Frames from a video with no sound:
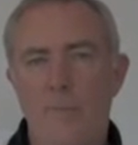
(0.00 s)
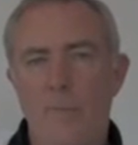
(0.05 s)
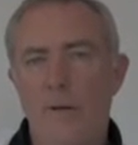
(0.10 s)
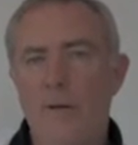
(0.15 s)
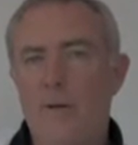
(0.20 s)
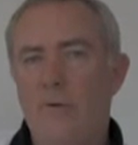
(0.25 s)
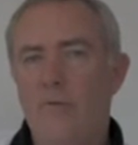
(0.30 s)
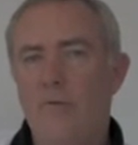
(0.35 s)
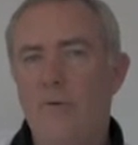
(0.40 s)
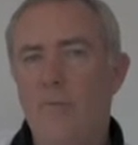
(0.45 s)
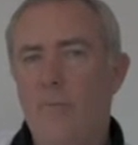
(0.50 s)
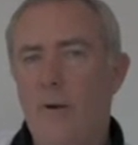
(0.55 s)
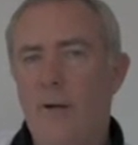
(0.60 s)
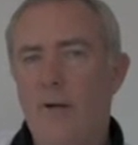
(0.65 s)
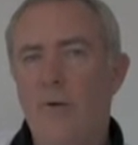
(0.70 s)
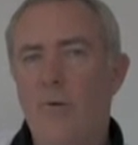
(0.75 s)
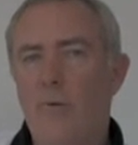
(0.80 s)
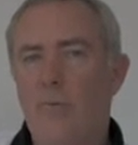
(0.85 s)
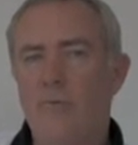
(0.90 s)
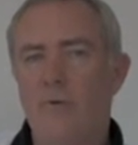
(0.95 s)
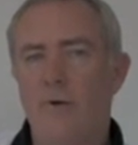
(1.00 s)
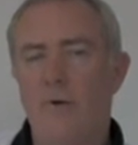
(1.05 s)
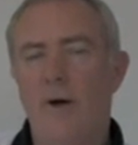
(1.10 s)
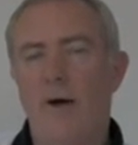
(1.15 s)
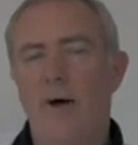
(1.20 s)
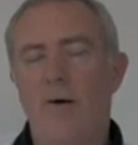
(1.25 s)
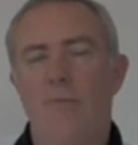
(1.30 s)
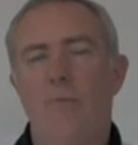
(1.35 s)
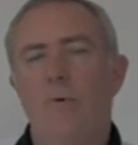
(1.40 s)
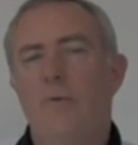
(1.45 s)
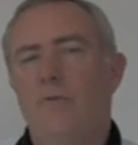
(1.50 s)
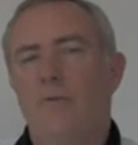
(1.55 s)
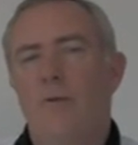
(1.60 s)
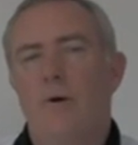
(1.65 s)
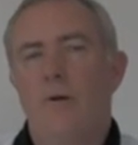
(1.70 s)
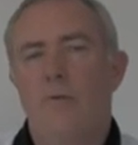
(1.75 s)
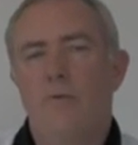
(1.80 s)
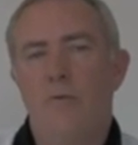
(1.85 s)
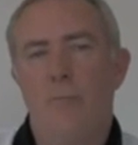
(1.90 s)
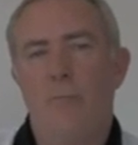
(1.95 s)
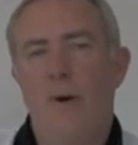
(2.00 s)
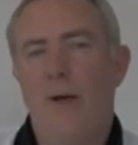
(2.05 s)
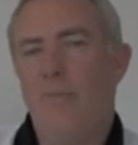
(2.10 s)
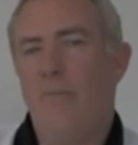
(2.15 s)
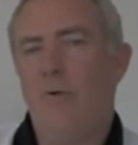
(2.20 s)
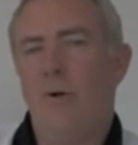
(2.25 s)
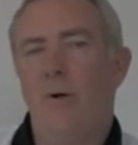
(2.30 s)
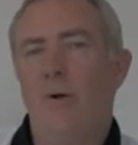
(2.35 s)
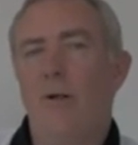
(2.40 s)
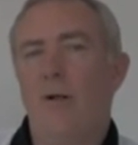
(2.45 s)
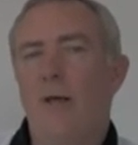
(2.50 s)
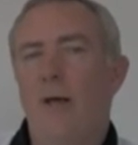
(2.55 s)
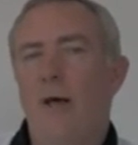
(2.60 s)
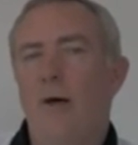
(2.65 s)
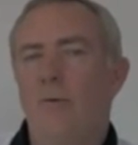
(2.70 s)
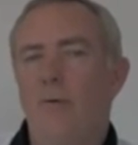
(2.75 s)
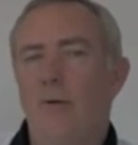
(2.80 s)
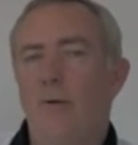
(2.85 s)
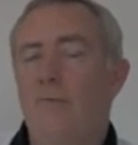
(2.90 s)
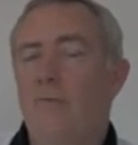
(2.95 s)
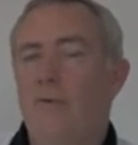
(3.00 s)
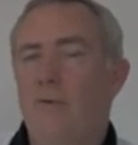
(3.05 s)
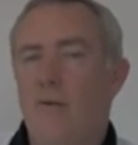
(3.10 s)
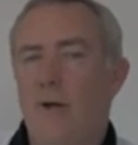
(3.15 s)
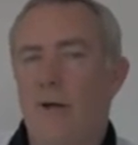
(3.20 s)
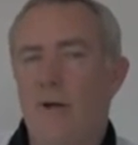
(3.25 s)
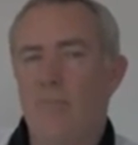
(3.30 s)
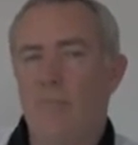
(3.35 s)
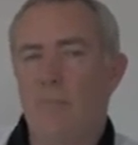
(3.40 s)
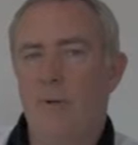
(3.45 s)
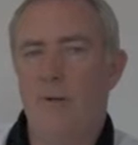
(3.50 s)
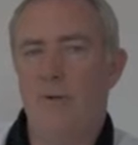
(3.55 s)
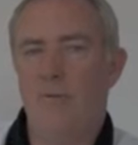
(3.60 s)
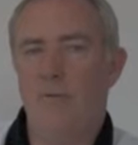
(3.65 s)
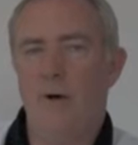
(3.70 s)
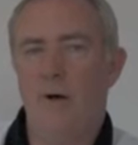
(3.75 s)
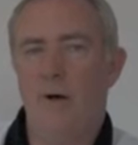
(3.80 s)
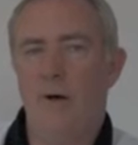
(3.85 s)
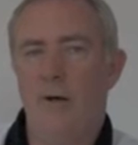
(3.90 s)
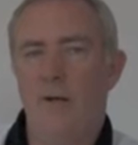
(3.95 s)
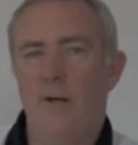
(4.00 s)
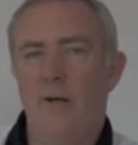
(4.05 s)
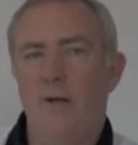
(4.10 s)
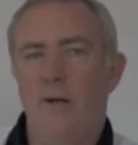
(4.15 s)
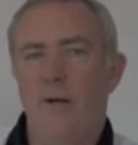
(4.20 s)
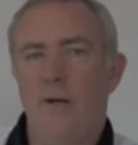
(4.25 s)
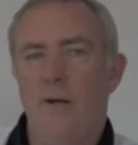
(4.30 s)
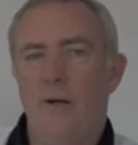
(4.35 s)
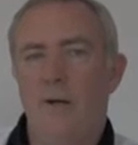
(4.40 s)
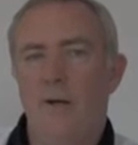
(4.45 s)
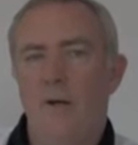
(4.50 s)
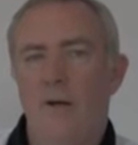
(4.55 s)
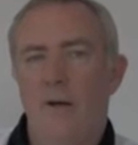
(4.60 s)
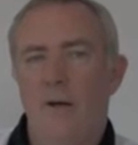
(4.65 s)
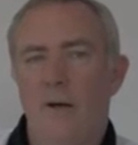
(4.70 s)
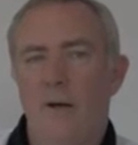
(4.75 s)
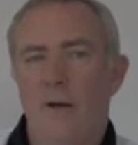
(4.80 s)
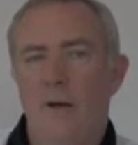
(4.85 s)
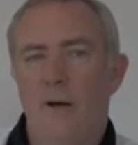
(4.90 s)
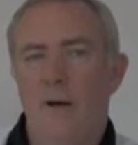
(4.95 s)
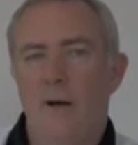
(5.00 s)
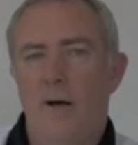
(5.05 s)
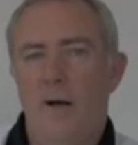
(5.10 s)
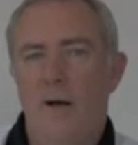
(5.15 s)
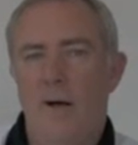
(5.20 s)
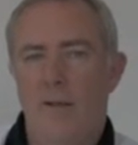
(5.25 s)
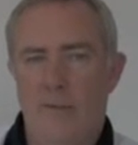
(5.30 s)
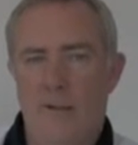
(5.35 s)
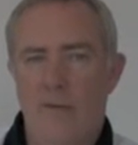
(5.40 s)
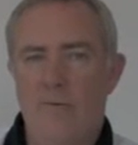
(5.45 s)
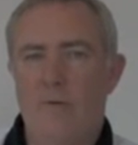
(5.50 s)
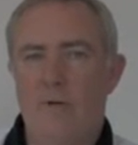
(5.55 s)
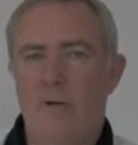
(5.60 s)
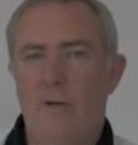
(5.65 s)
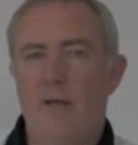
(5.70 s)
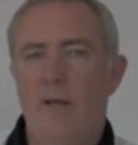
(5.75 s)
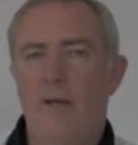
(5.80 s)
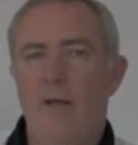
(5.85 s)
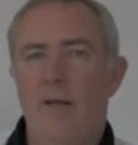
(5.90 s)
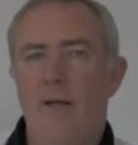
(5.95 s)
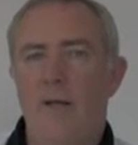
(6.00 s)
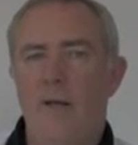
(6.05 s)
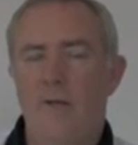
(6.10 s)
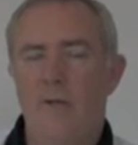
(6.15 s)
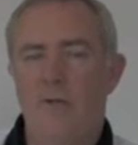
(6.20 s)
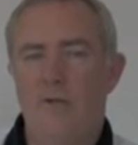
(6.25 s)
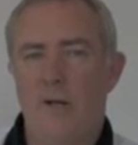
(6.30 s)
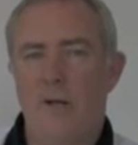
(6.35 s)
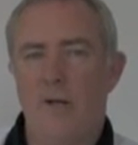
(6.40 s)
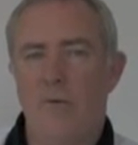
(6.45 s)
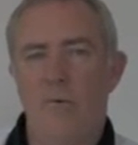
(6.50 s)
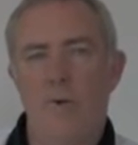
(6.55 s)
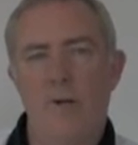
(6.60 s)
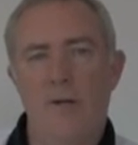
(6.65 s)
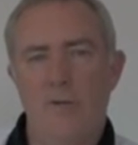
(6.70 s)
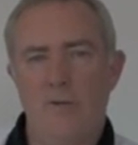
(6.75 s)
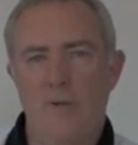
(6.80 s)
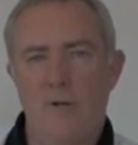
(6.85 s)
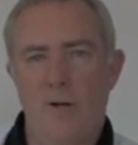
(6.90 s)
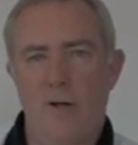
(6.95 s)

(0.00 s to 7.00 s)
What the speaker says: because you may also have what's known as a payment on account if your tax bill is high, and that's going to kick in January and